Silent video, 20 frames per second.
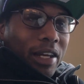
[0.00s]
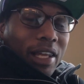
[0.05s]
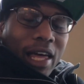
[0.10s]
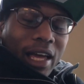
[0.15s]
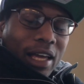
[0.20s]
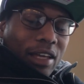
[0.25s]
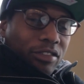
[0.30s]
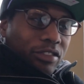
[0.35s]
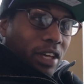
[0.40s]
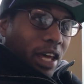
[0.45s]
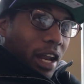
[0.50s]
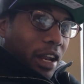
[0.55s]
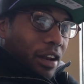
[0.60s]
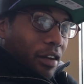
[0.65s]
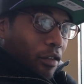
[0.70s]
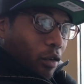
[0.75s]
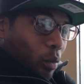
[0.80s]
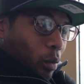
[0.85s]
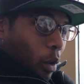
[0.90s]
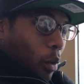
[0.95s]
And like I said, I
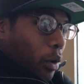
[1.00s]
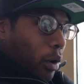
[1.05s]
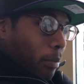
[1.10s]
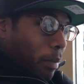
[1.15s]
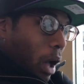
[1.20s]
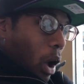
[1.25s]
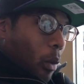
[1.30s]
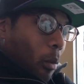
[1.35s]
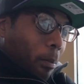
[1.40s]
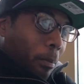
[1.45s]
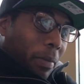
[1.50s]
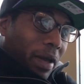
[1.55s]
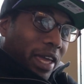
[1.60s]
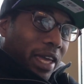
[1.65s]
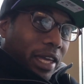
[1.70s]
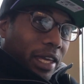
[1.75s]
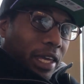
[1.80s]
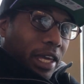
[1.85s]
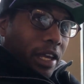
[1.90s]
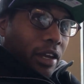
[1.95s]
never wrote about
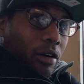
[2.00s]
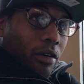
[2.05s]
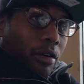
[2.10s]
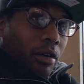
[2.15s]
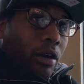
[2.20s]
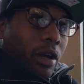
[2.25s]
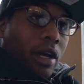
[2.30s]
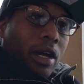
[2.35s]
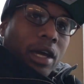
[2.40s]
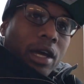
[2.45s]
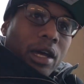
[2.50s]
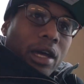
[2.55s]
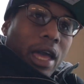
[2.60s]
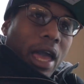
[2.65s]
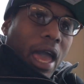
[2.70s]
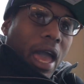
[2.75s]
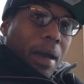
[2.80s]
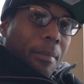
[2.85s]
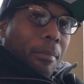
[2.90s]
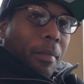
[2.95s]
being here
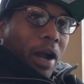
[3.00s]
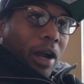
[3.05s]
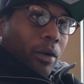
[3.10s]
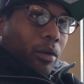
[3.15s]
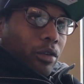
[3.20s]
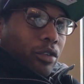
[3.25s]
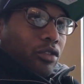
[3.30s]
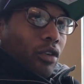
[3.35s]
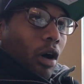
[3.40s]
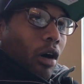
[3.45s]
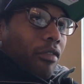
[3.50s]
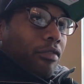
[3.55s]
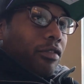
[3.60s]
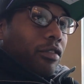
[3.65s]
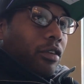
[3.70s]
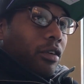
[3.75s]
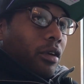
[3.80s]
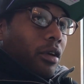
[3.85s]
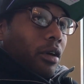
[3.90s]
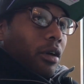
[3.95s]
at
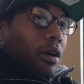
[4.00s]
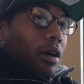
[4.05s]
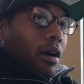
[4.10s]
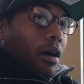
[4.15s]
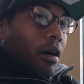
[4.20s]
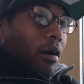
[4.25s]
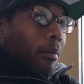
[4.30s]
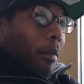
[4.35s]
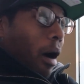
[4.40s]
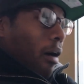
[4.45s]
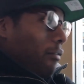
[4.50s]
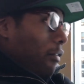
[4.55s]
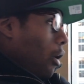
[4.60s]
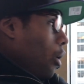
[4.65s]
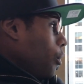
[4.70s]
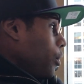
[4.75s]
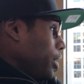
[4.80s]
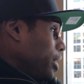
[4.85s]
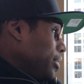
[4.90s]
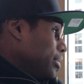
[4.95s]
Microsoft. I've
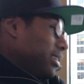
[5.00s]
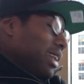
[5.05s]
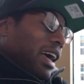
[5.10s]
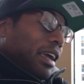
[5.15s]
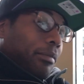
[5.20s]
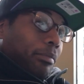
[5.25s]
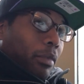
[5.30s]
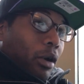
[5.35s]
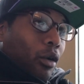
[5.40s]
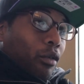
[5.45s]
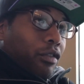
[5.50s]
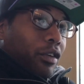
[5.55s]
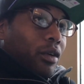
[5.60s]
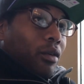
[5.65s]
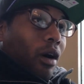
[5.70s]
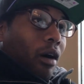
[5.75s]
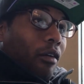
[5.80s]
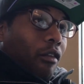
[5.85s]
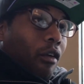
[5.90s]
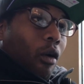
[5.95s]
always liked
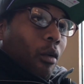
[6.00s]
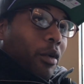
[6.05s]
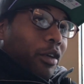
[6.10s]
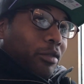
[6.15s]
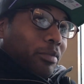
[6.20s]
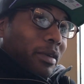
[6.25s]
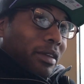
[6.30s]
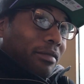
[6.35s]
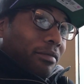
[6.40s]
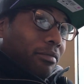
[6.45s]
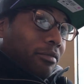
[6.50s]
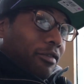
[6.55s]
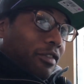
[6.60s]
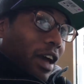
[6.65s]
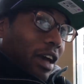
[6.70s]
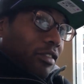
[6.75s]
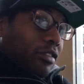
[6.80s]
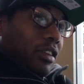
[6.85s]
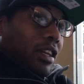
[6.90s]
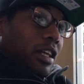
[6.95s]
Bellevue. I've always been
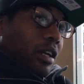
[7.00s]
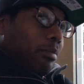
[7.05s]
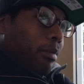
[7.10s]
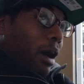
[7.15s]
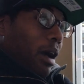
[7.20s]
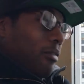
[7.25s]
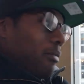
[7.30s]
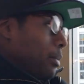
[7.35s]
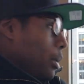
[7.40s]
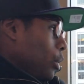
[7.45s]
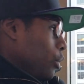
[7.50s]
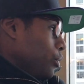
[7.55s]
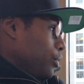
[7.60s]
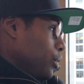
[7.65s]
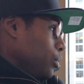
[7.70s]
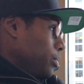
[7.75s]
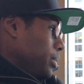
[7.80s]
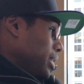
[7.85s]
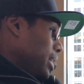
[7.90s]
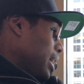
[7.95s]
fascinated by
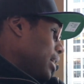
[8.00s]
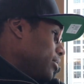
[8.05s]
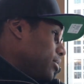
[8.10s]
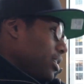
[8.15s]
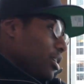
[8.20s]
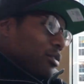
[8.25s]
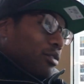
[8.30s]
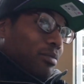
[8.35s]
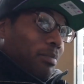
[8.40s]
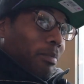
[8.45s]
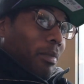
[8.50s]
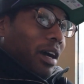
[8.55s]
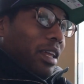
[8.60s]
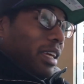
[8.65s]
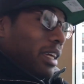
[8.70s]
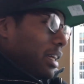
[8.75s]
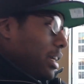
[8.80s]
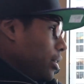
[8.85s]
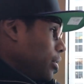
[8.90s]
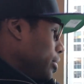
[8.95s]
Bellevue because there's
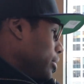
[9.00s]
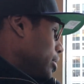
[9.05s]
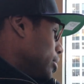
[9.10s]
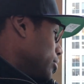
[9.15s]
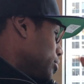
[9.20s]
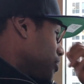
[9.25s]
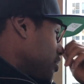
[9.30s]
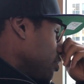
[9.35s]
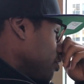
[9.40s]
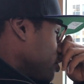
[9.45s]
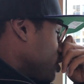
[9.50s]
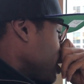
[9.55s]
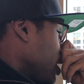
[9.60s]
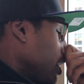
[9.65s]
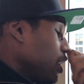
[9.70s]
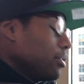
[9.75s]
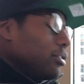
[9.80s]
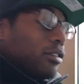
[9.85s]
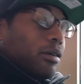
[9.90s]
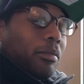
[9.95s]
money here. There's
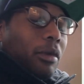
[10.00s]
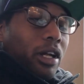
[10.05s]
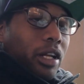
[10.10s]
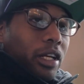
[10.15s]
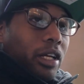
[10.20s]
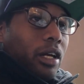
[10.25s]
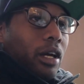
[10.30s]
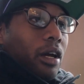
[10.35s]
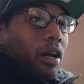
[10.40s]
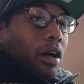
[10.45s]
tons of money.